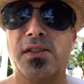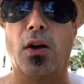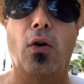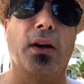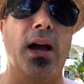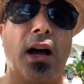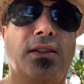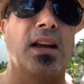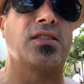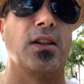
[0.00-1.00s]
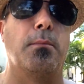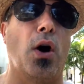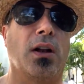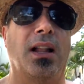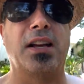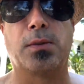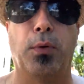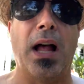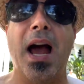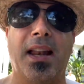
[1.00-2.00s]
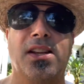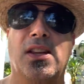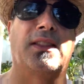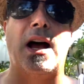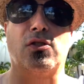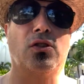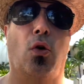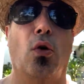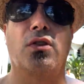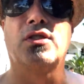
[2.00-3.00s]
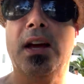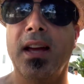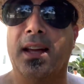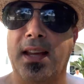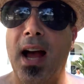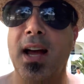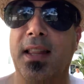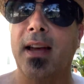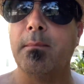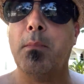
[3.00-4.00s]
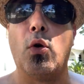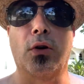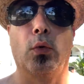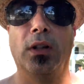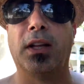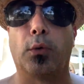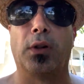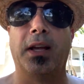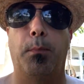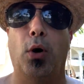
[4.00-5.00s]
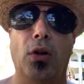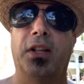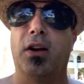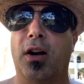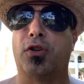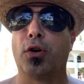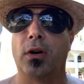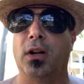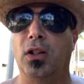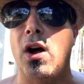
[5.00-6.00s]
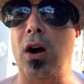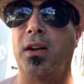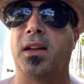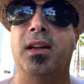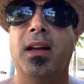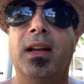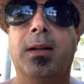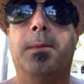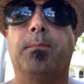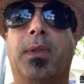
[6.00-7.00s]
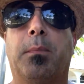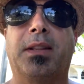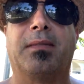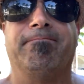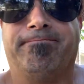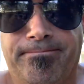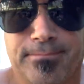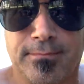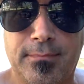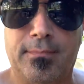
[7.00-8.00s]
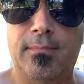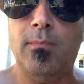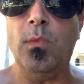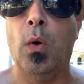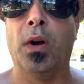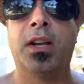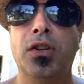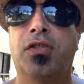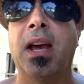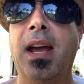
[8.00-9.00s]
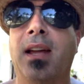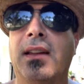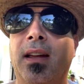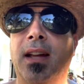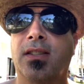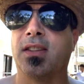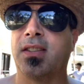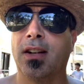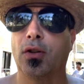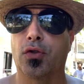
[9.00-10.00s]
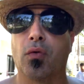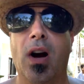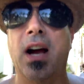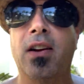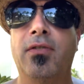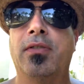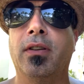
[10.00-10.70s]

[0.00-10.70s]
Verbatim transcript: oh yeah, Tesla Model S Plaid has a thousand horse. Yeah, that motor will literally pull the Artura along. But what can you say? It's a single drive,